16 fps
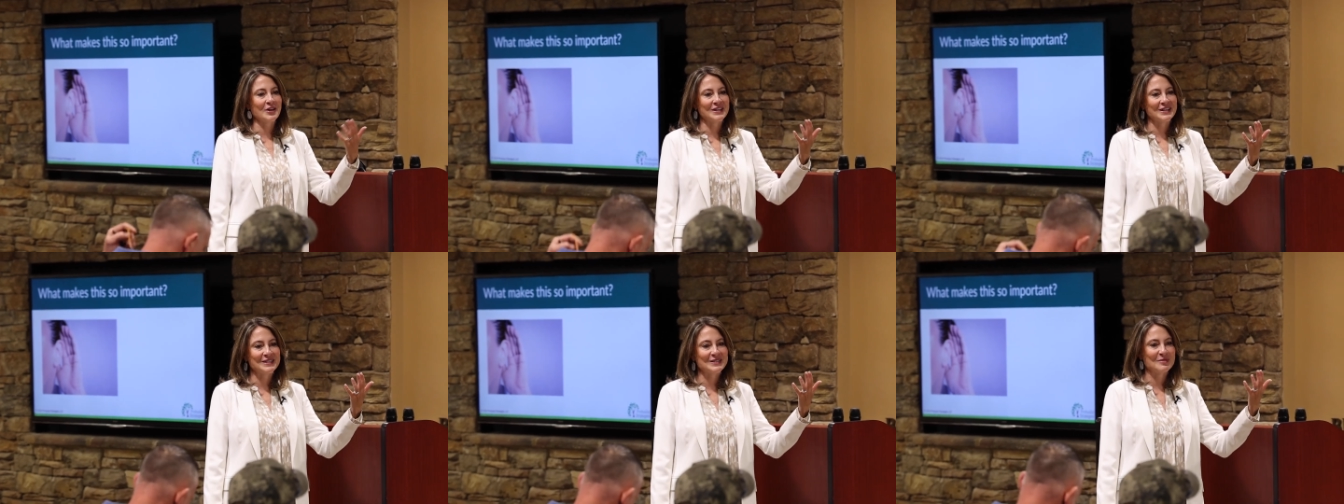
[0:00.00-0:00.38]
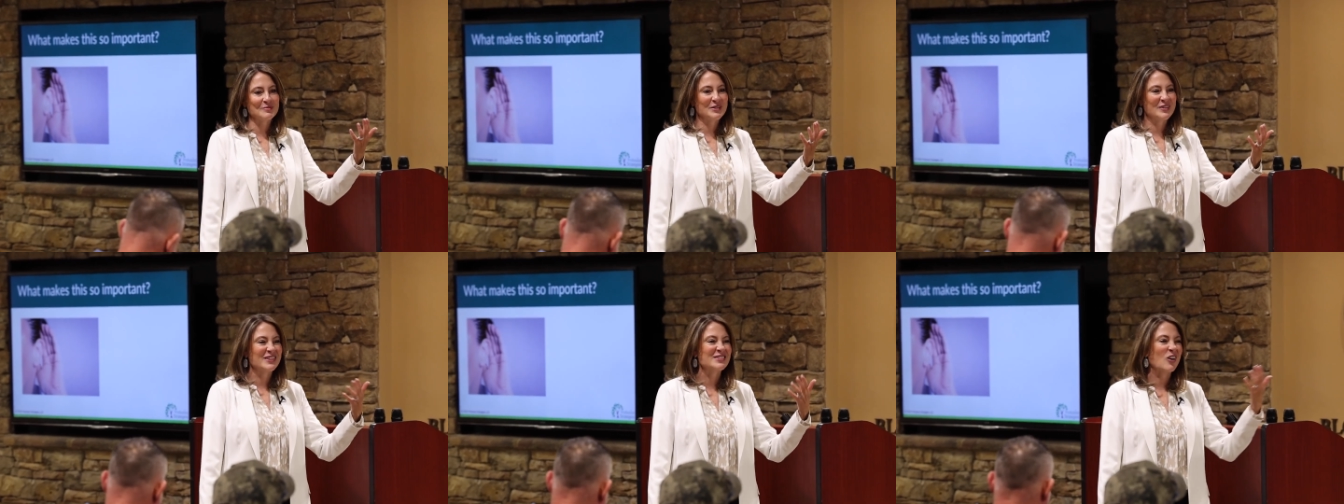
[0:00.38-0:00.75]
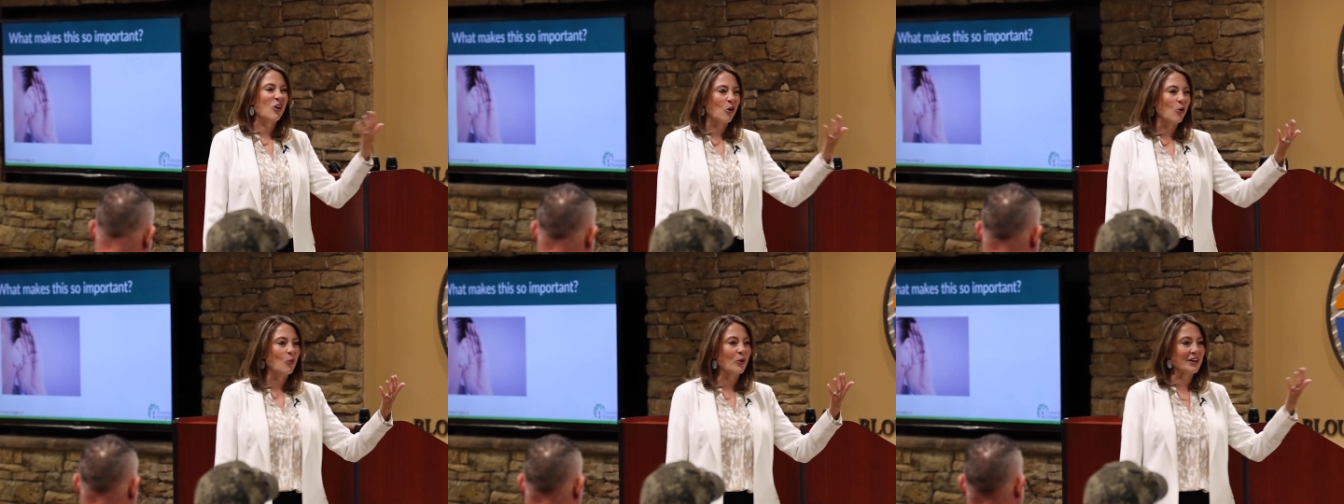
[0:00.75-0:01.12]
like it's something that's
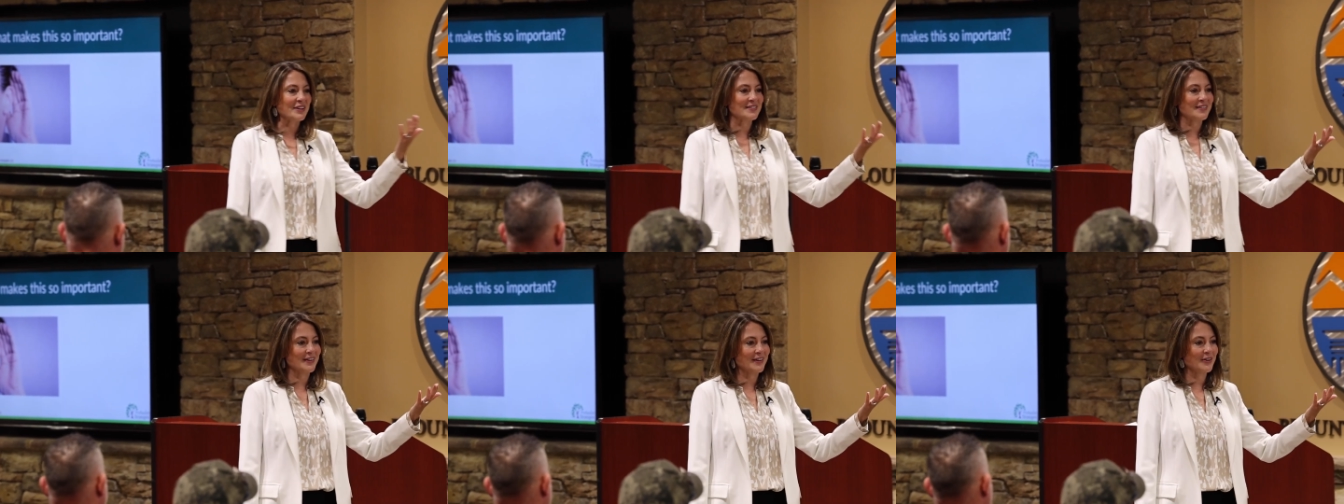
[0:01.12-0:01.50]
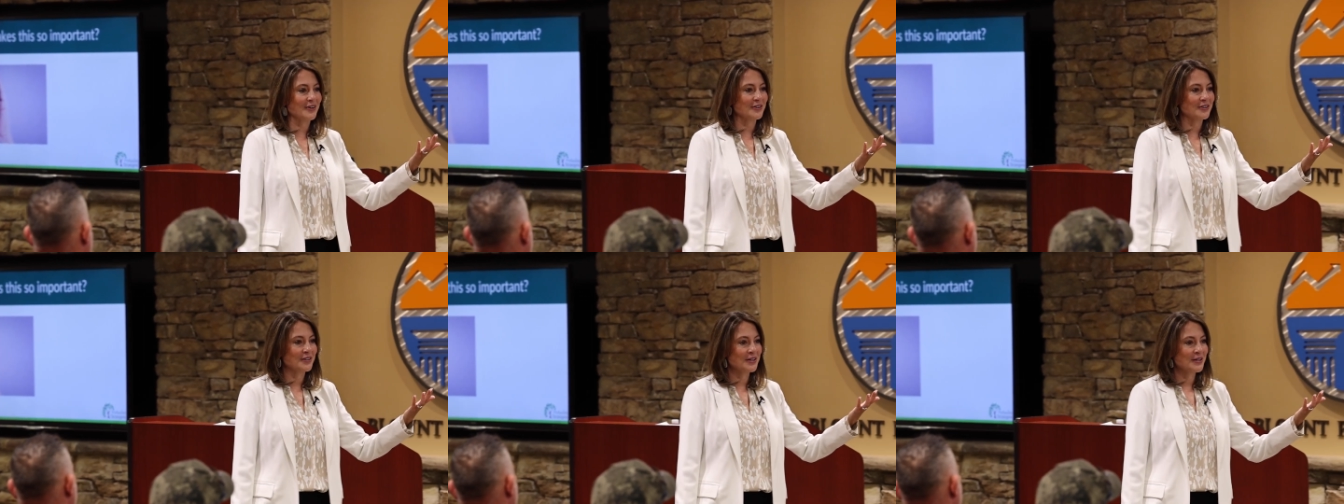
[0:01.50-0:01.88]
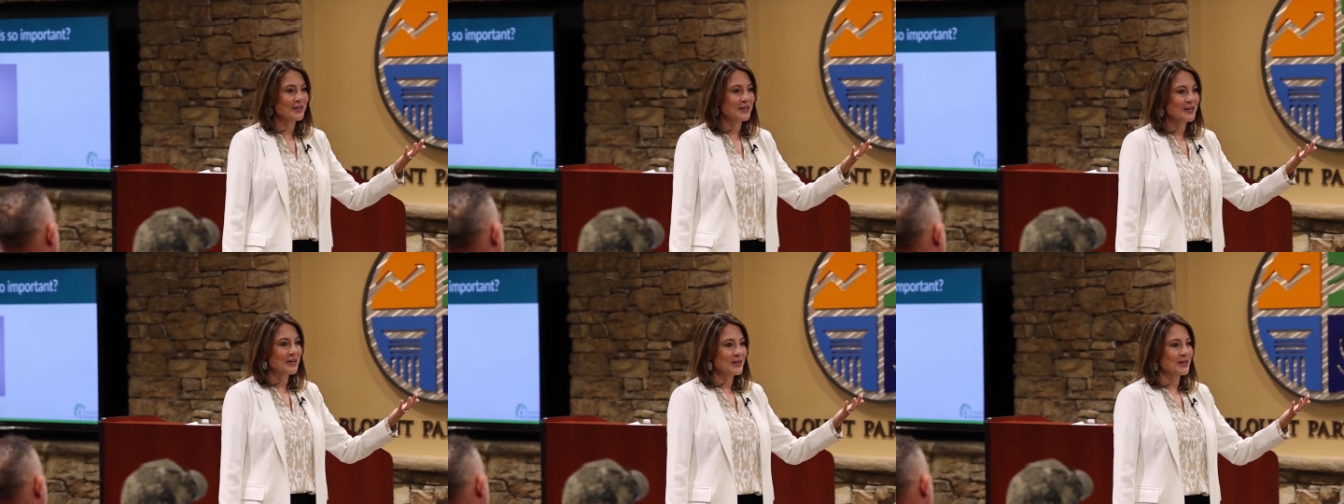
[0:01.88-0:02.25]
always there
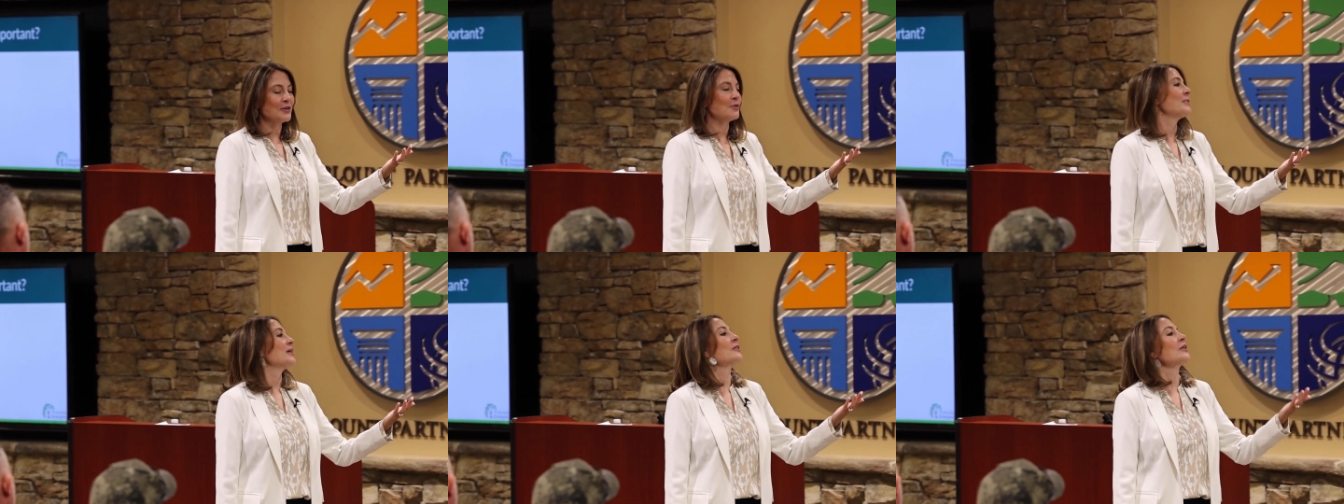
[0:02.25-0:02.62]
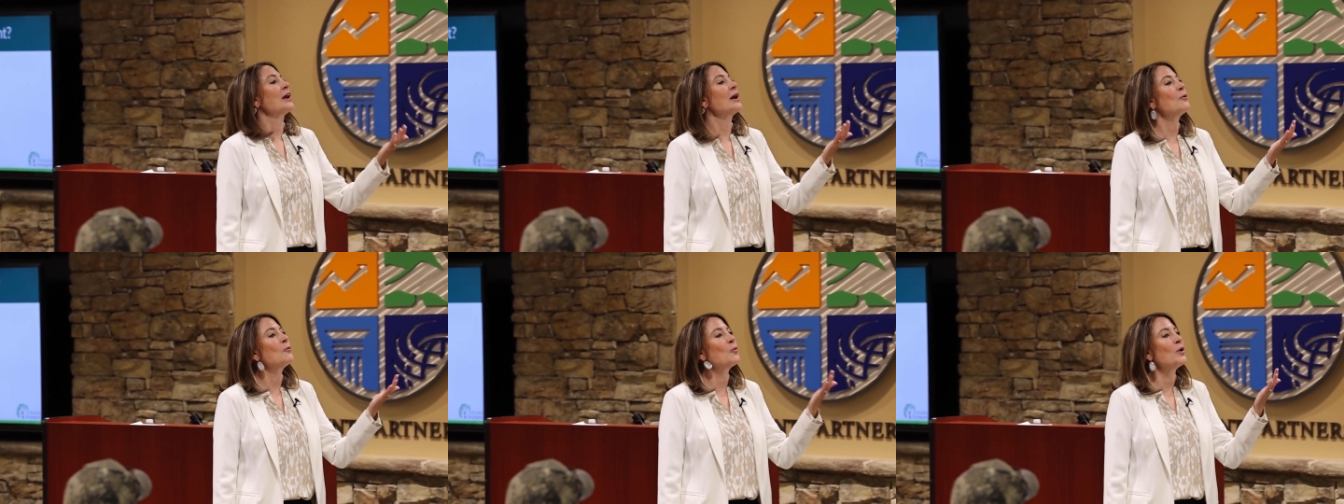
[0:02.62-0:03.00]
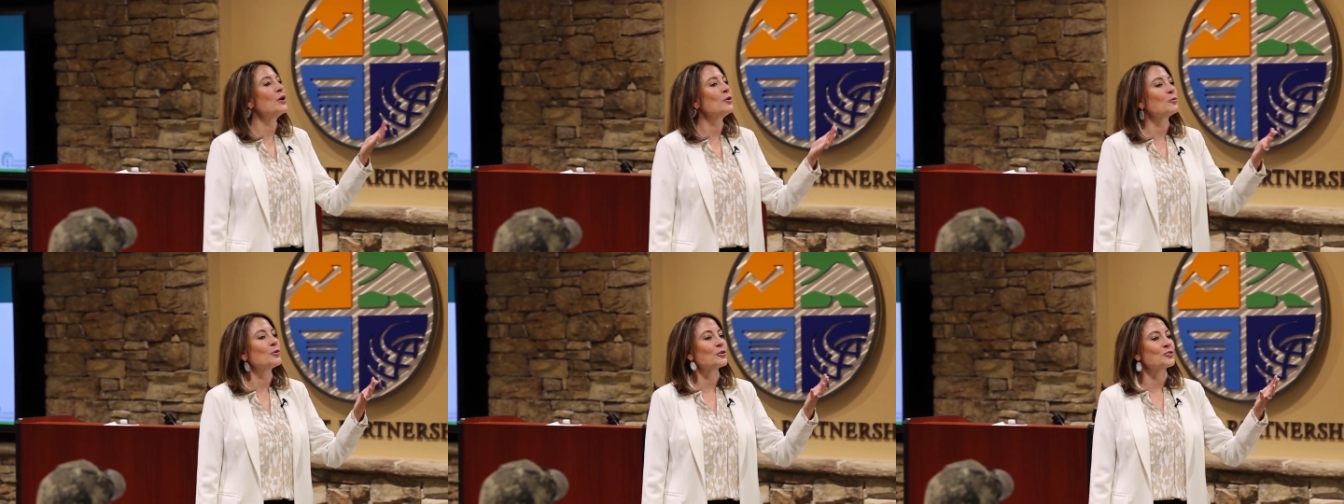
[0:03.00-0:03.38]
then no matter how
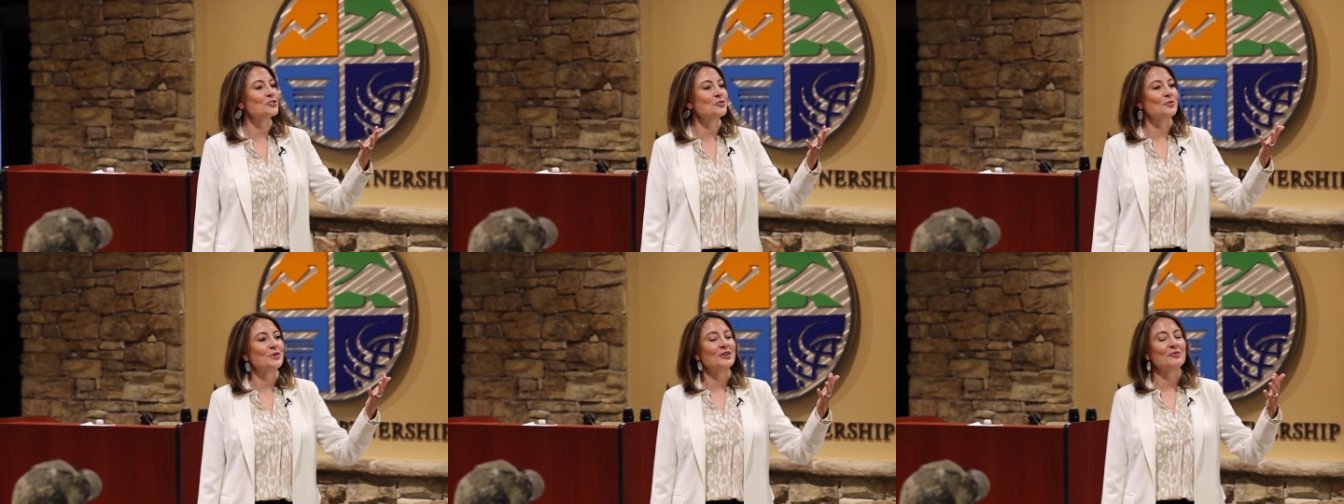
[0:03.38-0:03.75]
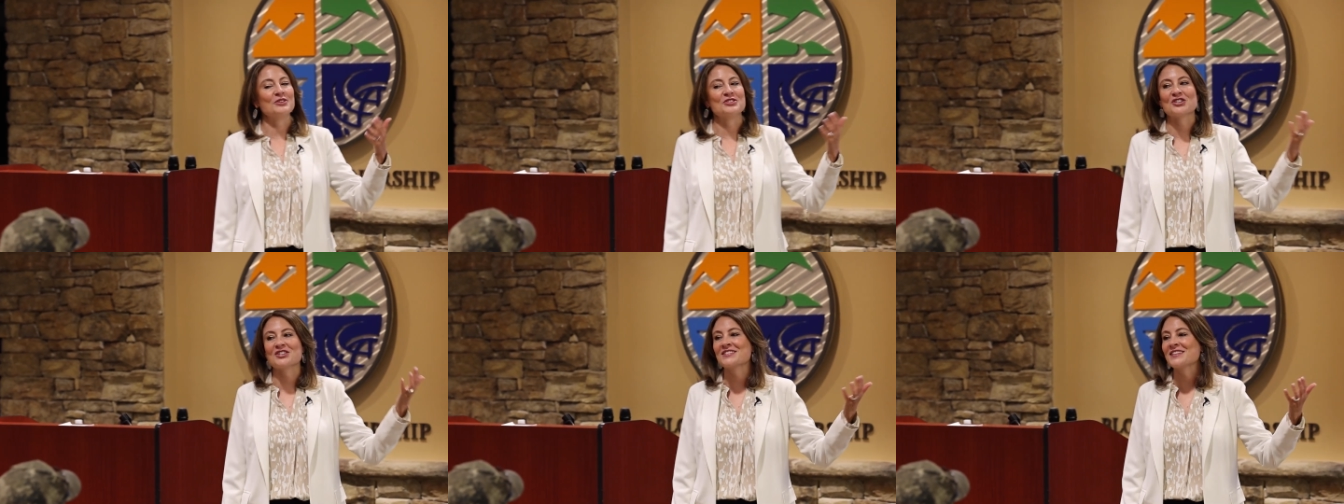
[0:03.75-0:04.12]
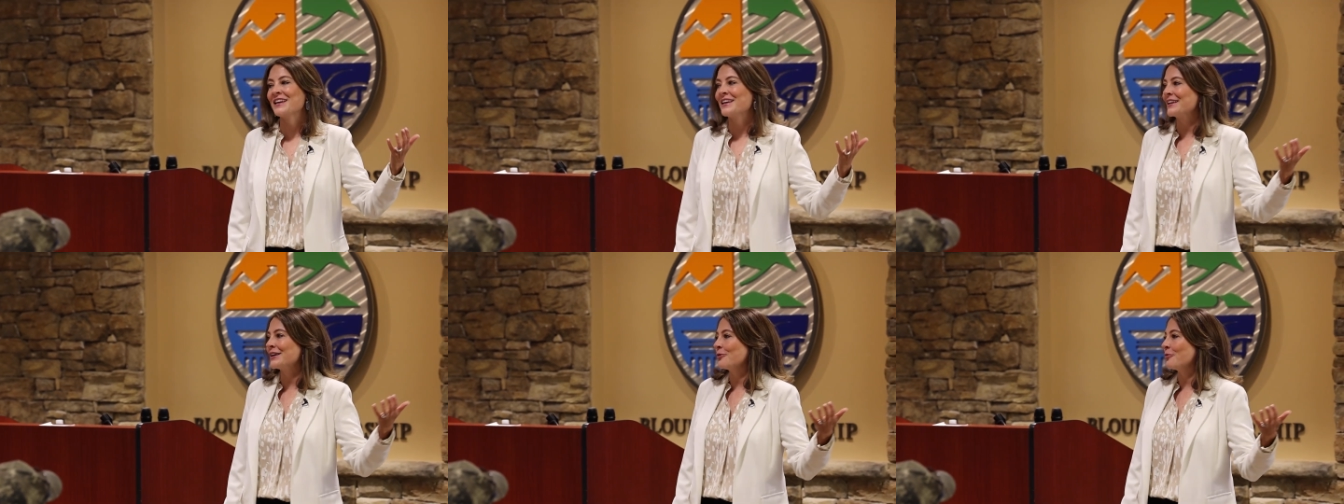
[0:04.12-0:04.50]
well we're doing, we just
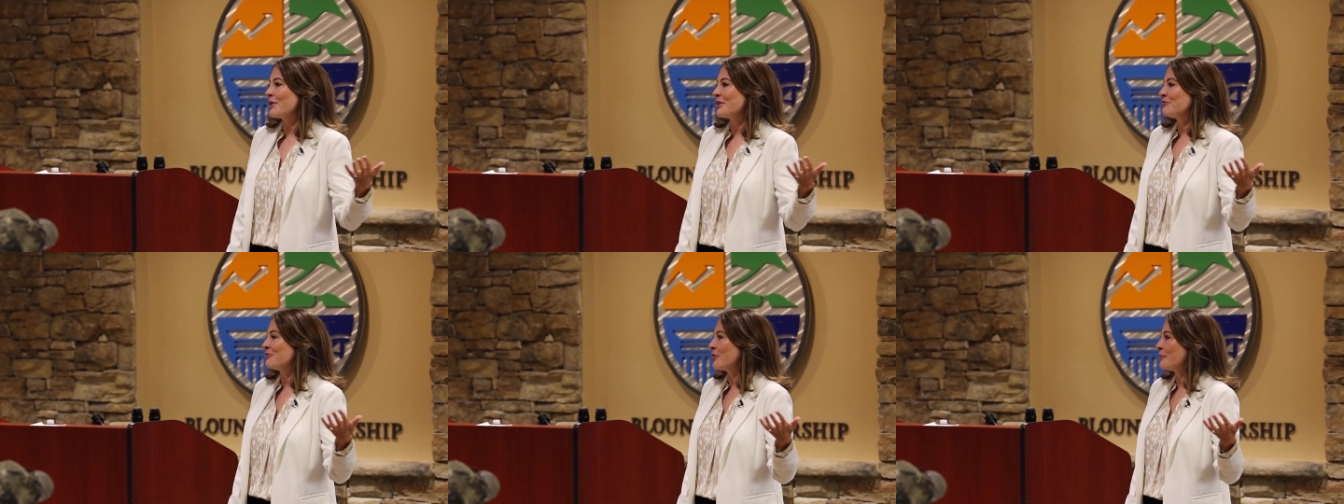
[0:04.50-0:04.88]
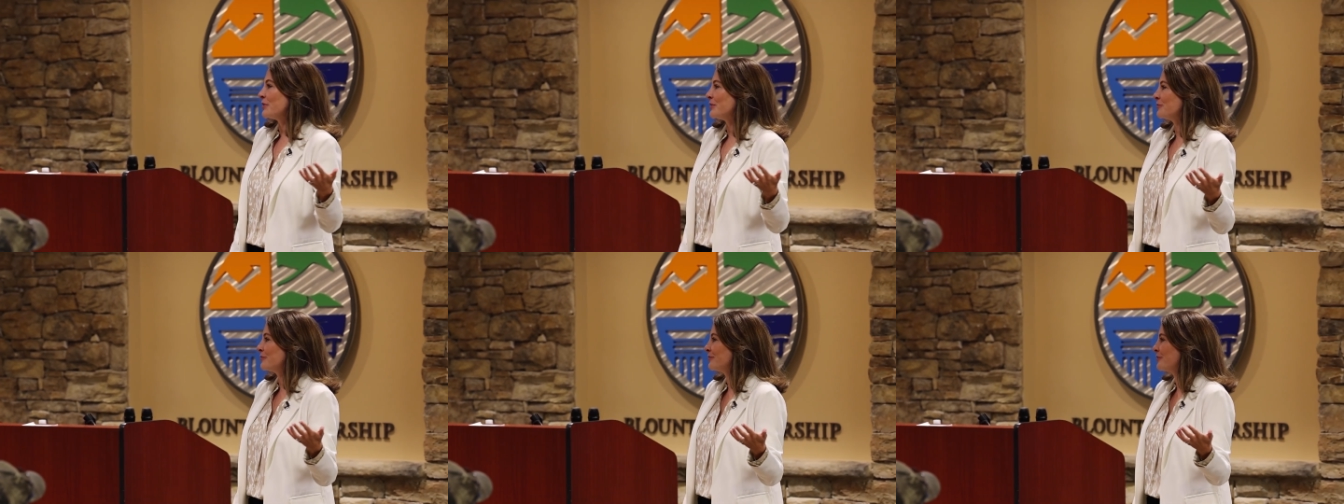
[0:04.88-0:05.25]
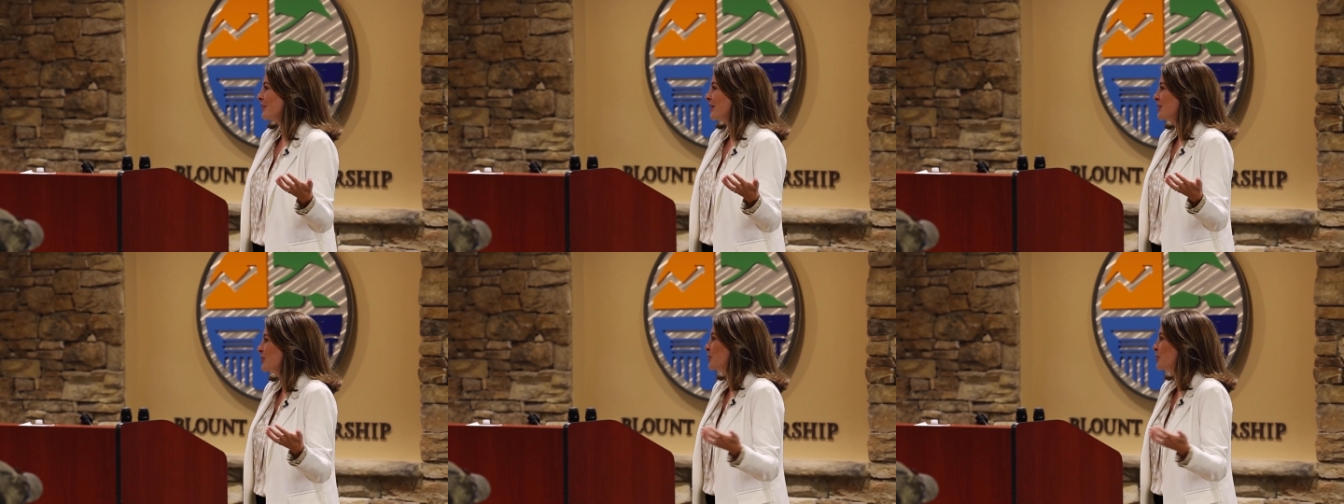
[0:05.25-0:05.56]
can't get away from it, right?